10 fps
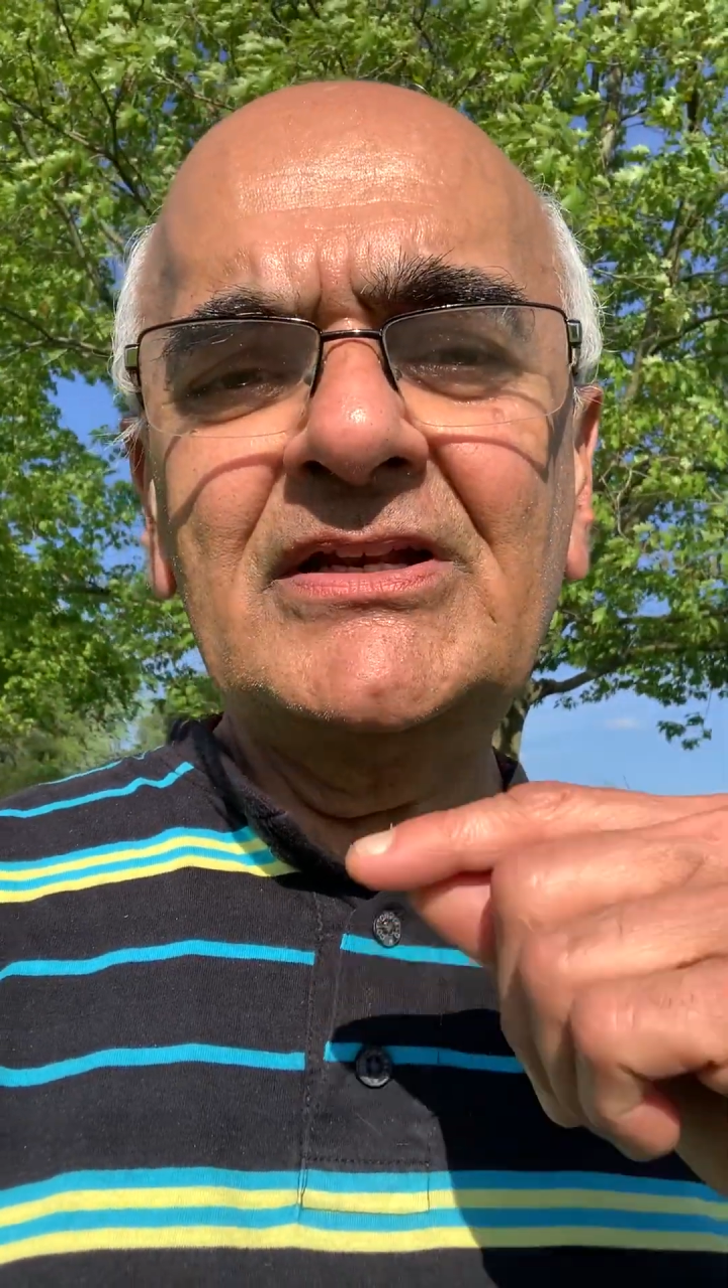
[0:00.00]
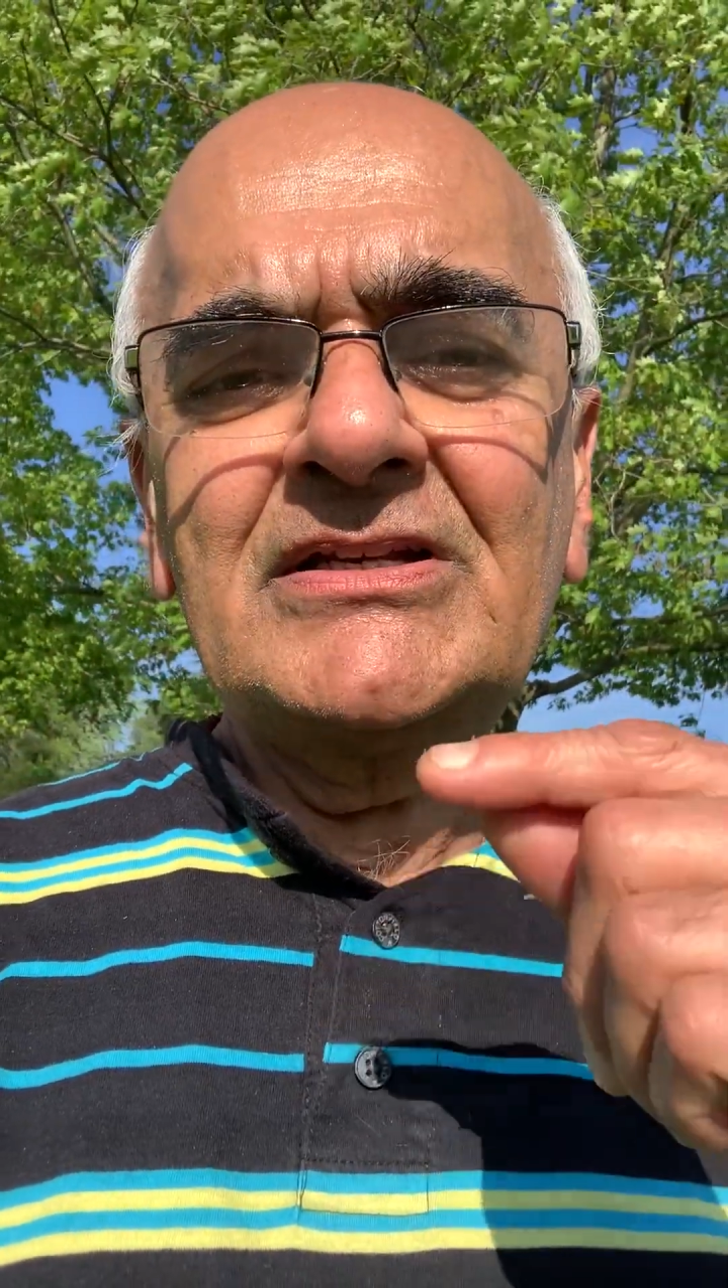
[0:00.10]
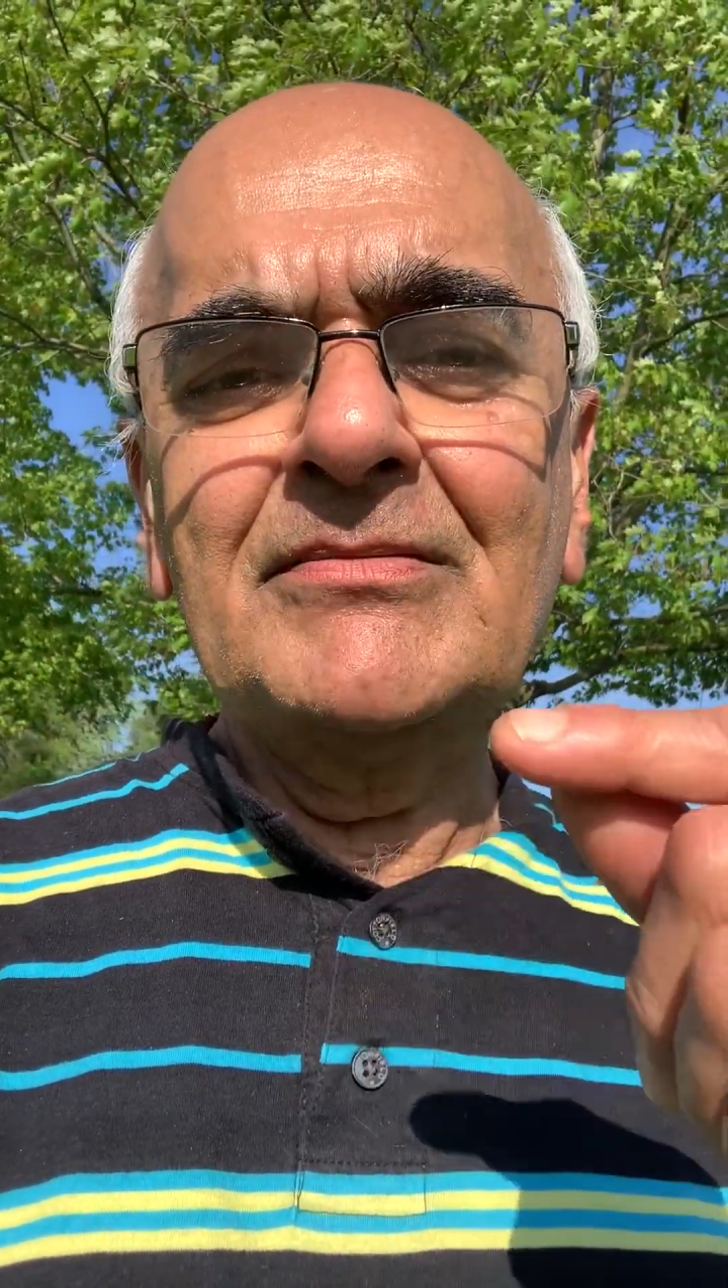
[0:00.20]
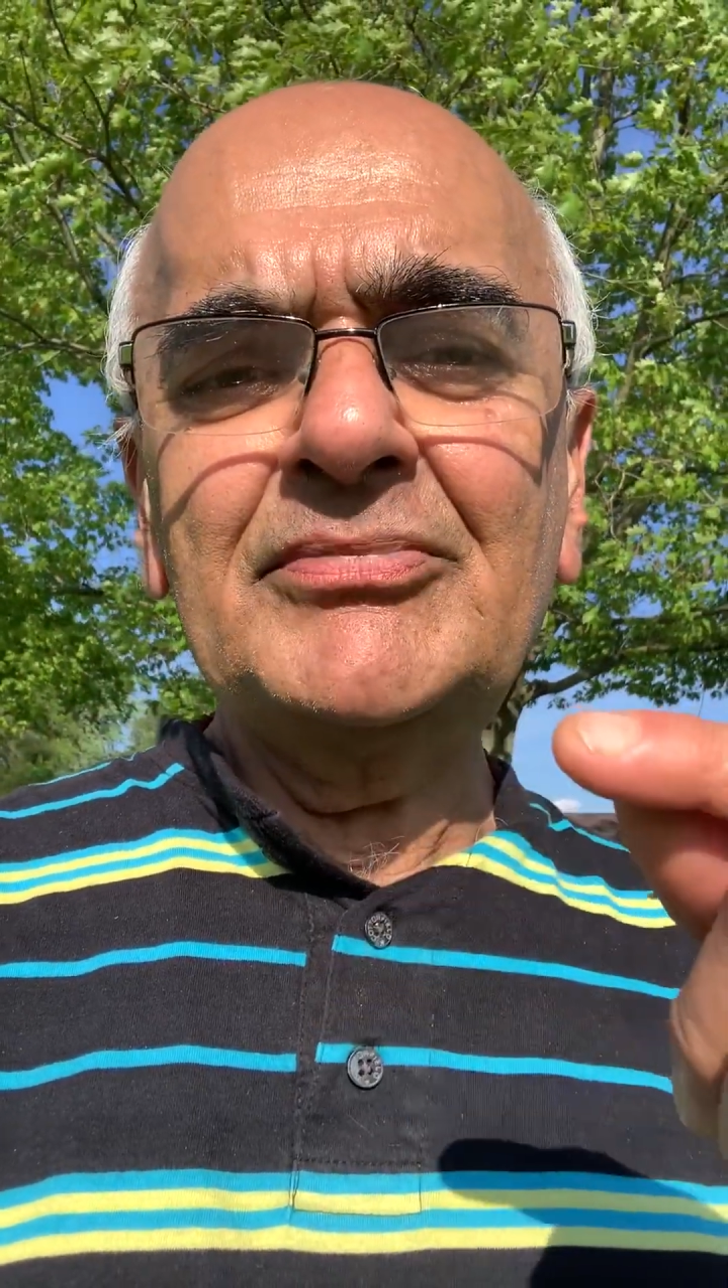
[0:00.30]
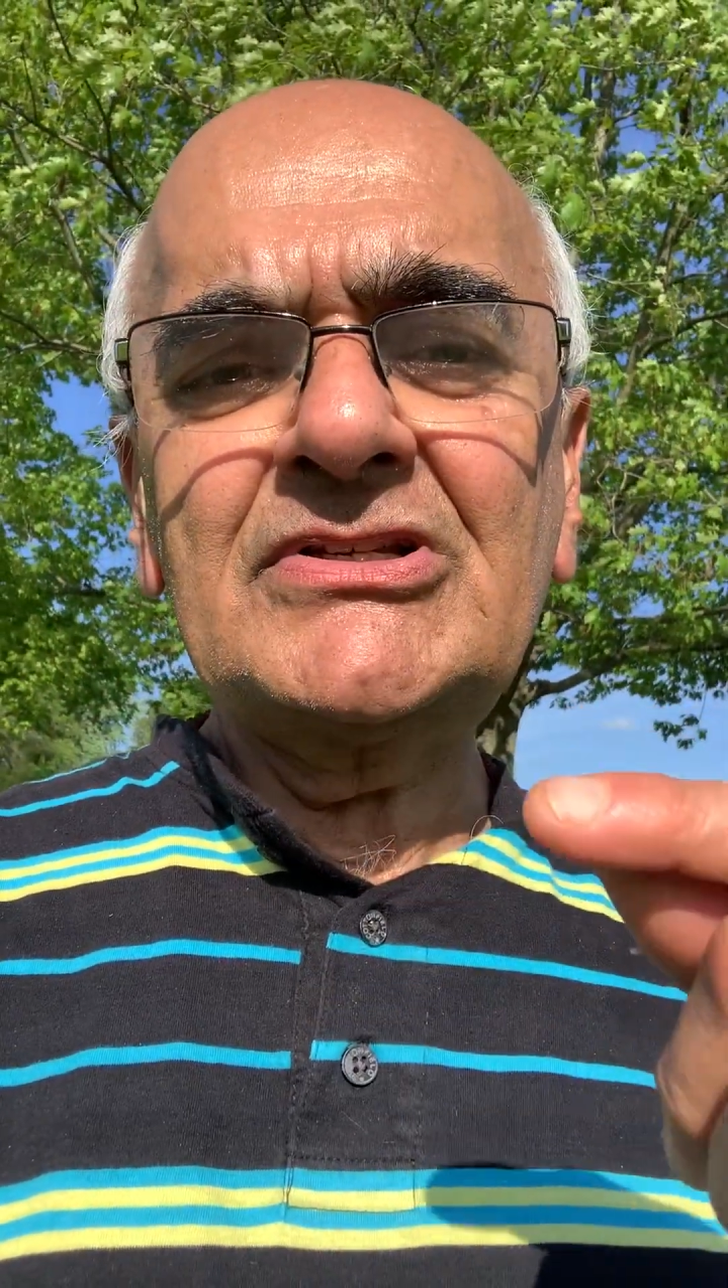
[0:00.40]

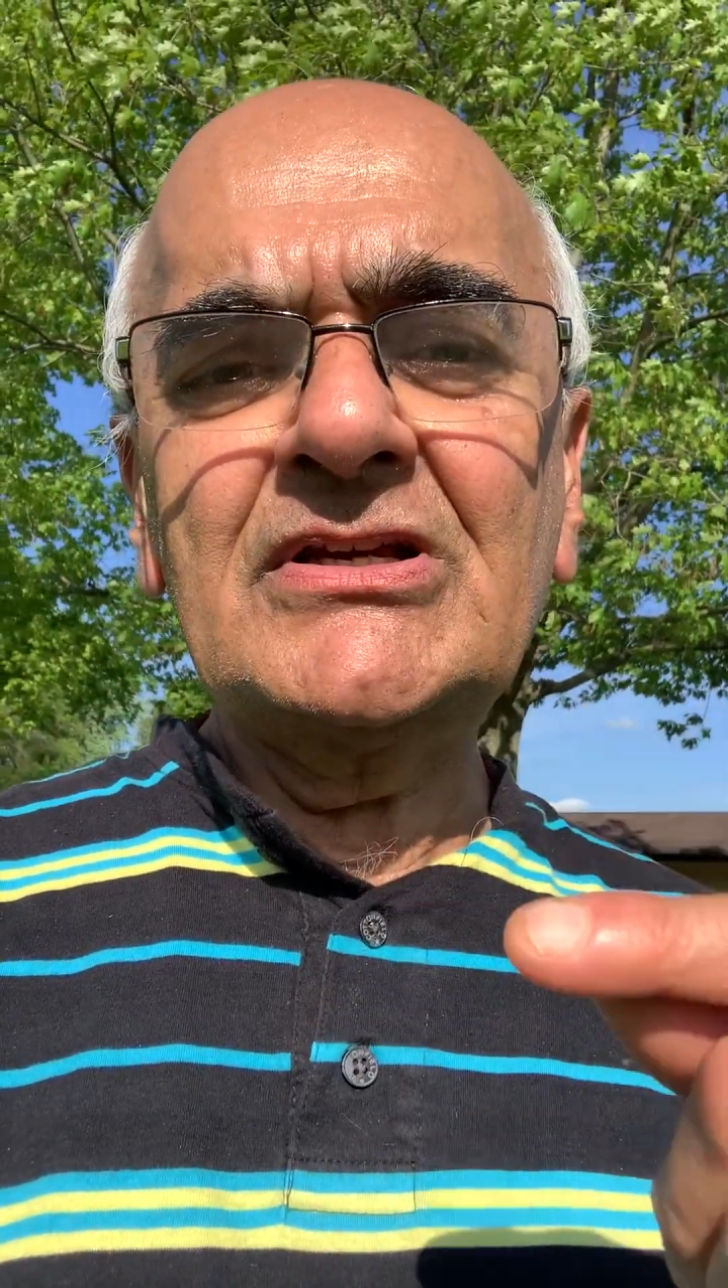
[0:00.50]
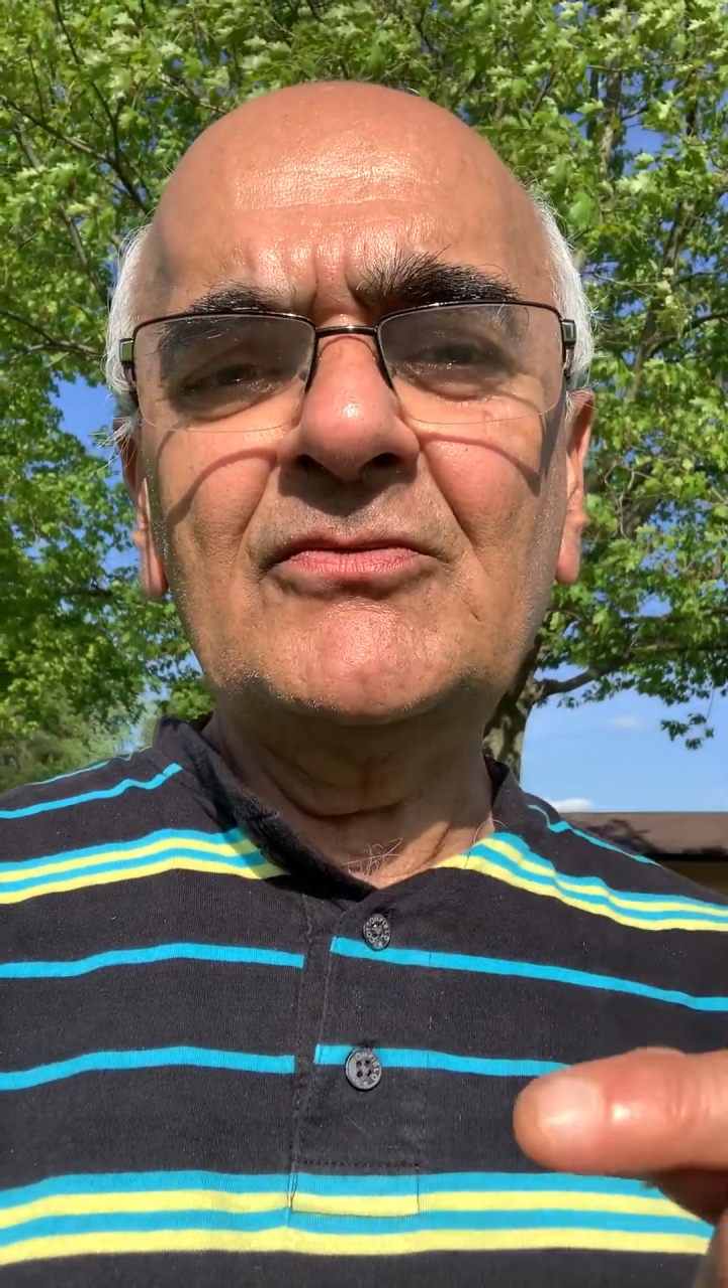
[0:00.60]
temperature